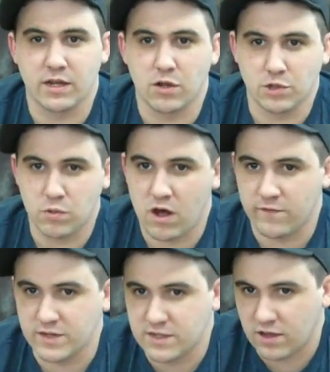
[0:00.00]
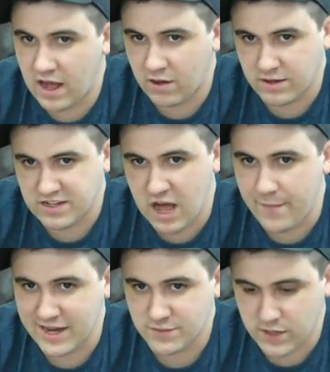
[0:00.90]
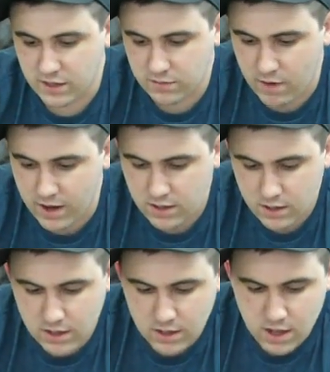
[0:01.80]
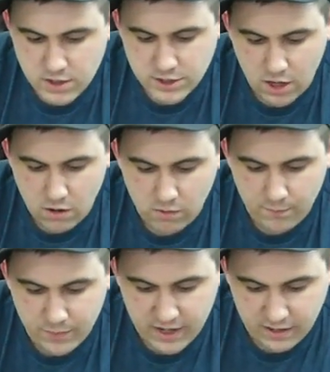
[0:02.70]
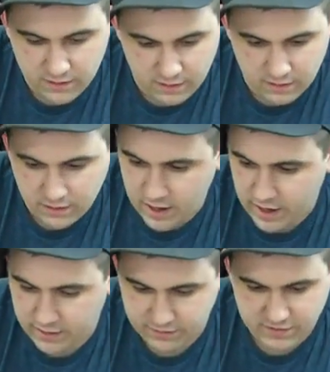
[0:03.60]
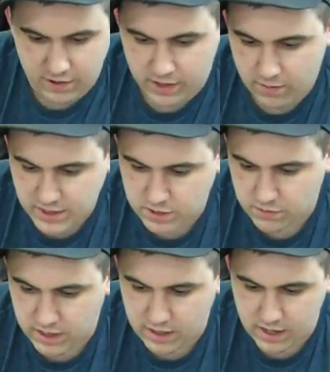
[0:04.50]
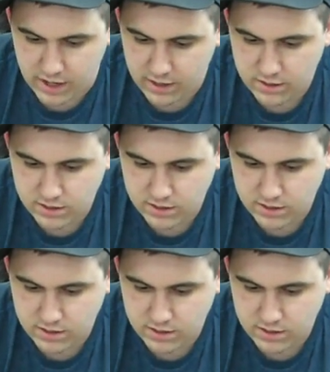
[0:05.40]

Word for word: it can go 12 and still count as combat speed. Right, Right. okay. So, but uh, sorry, going to the uh,